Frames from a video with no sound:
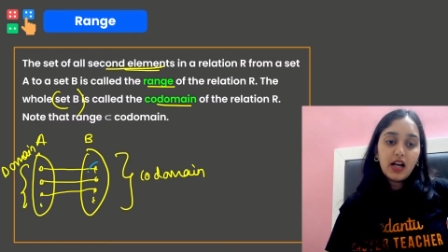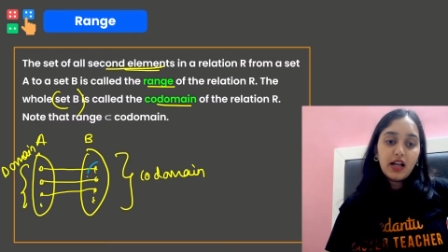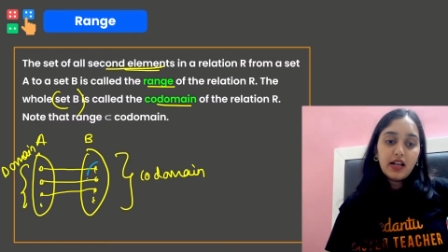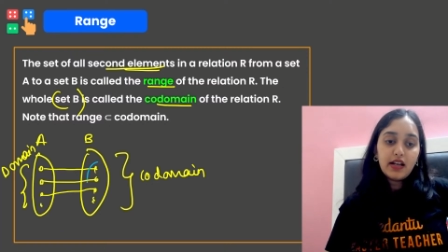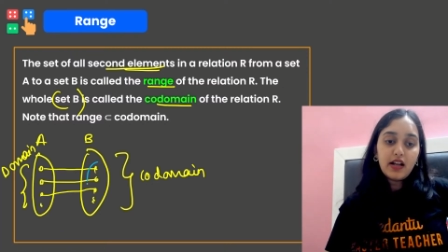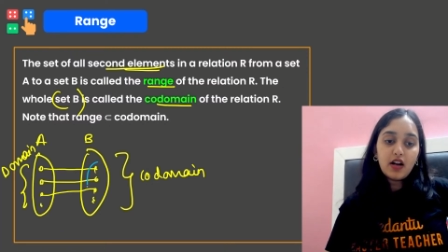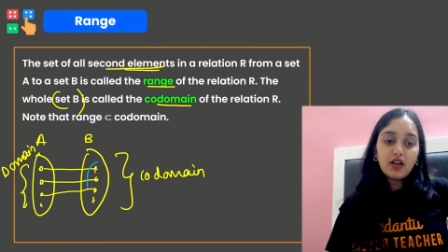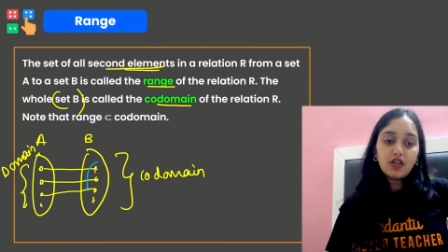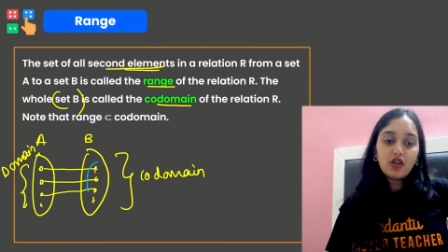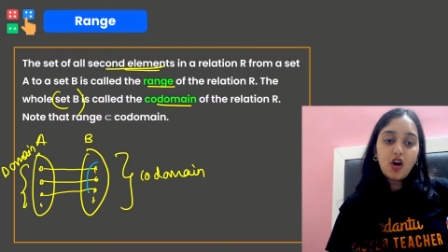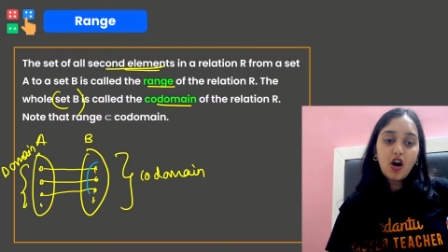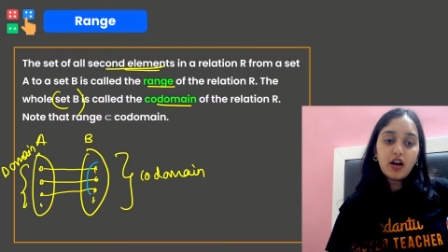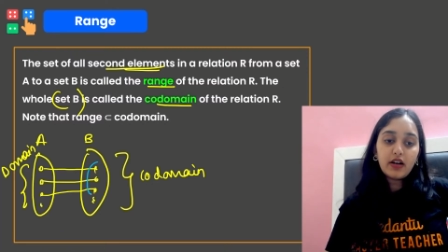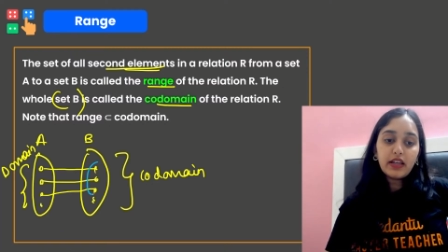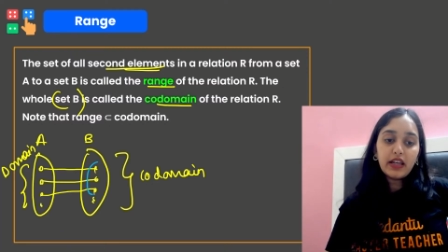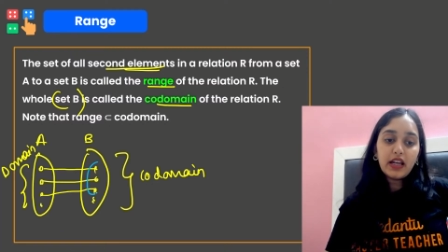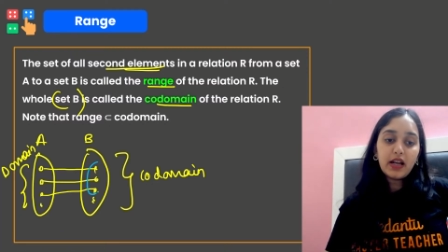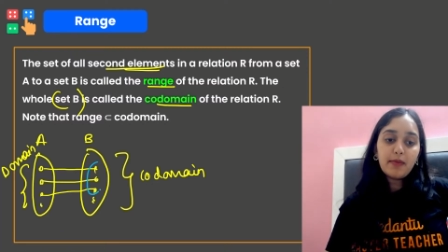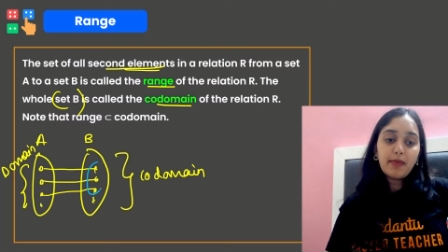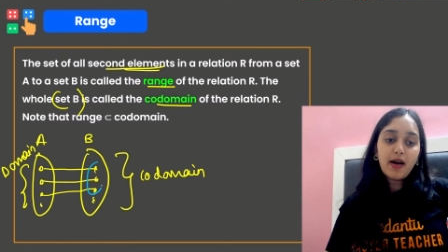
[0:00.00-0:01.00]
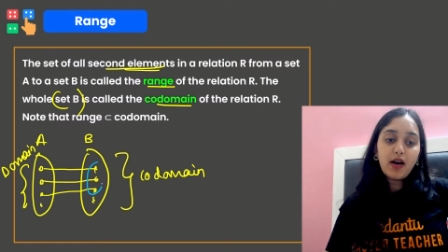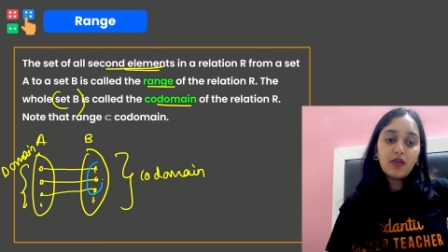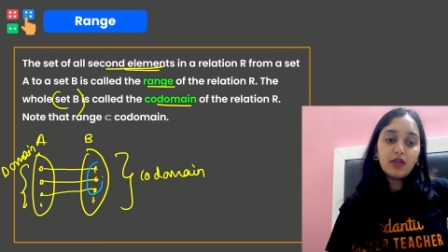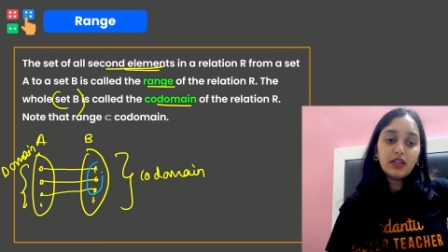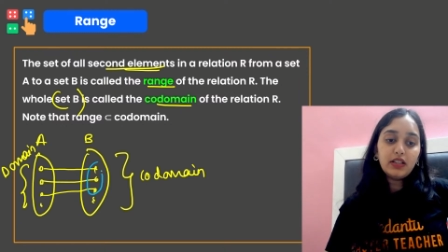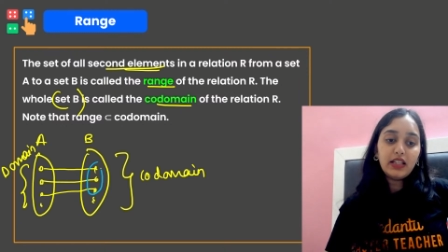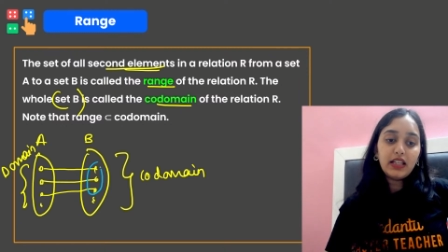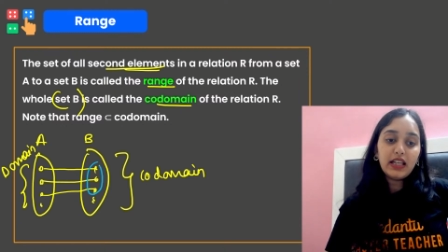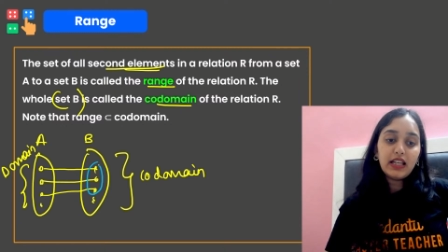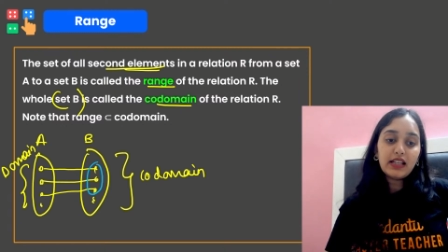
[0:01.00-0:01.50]
Now talking
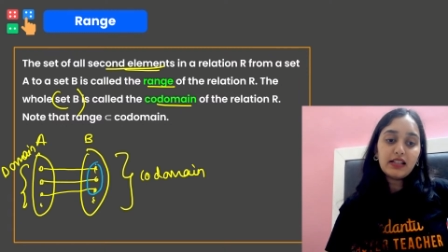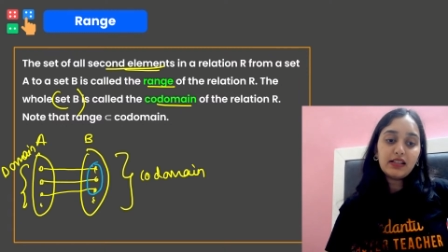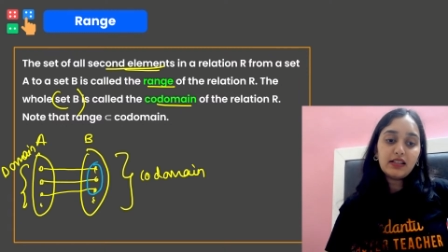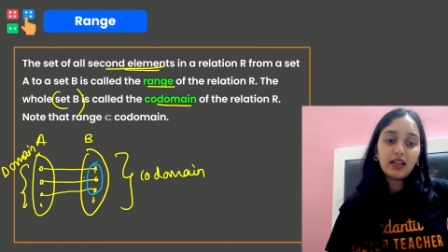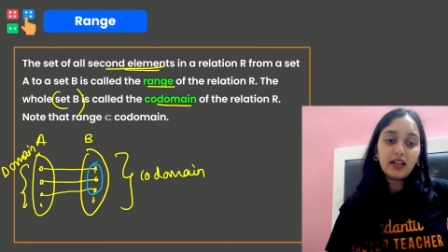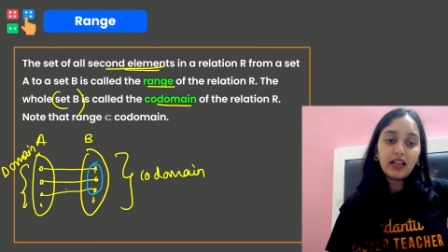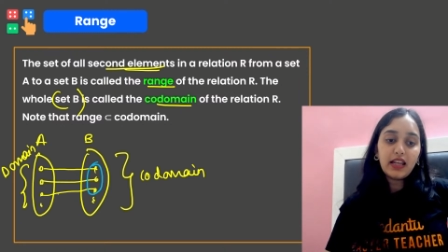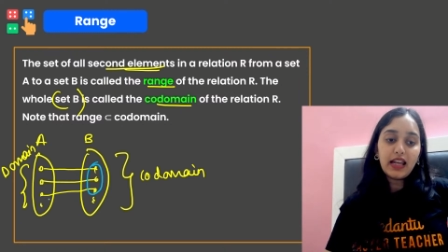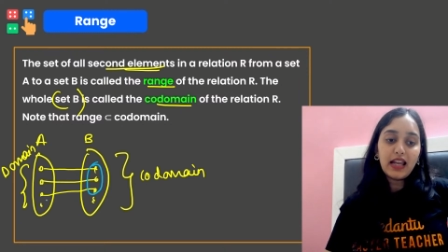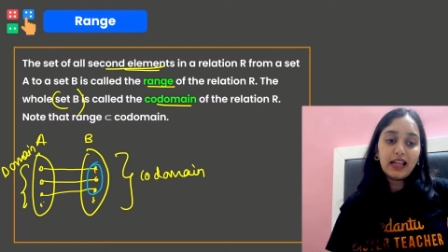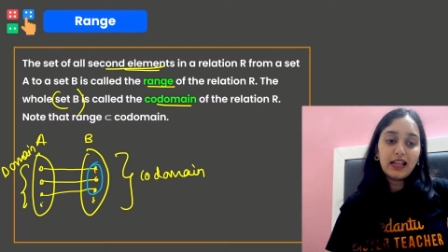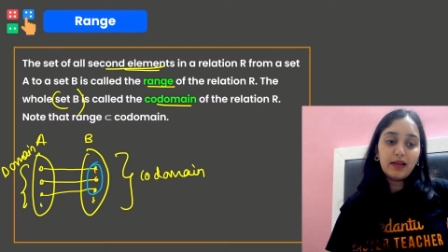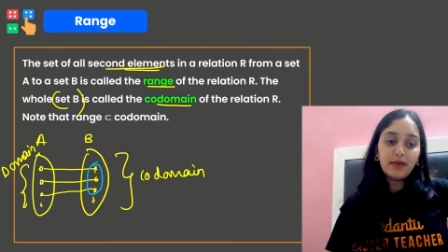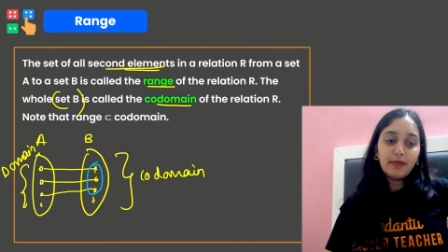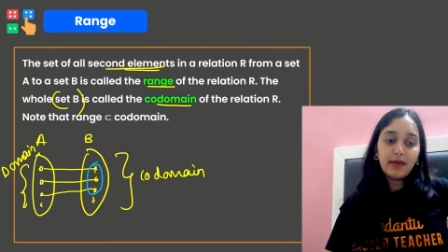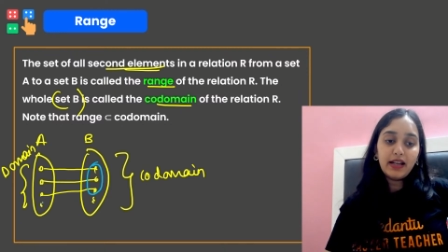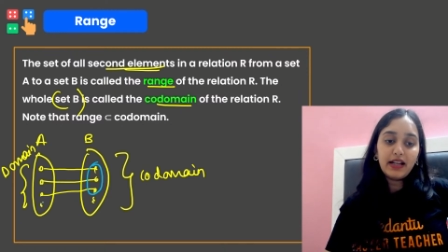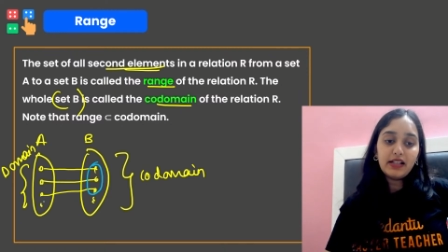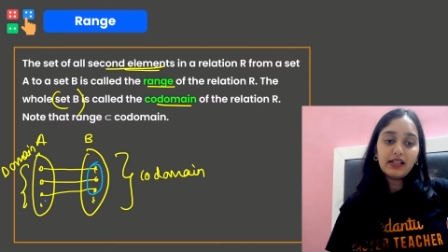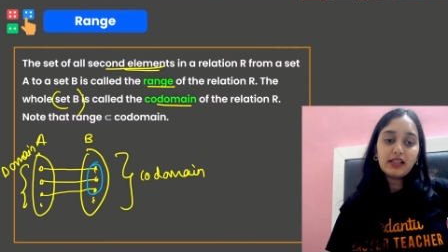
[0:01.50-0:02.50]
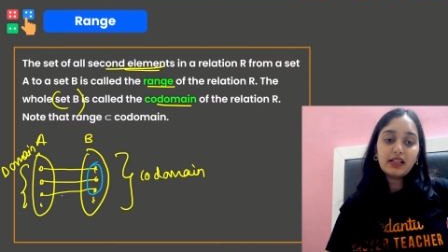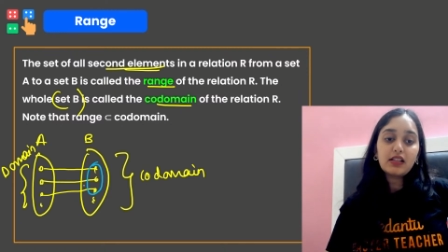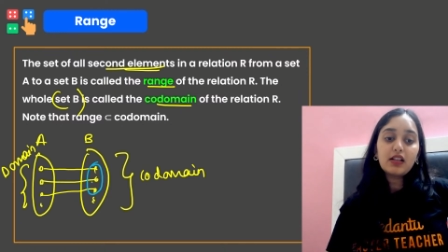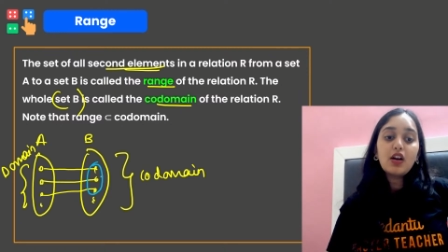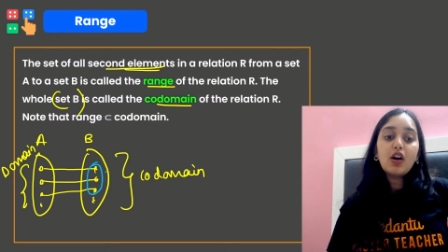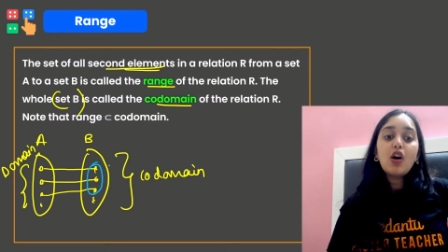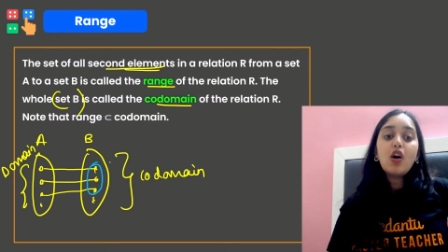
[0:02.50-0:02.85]
about these three elements,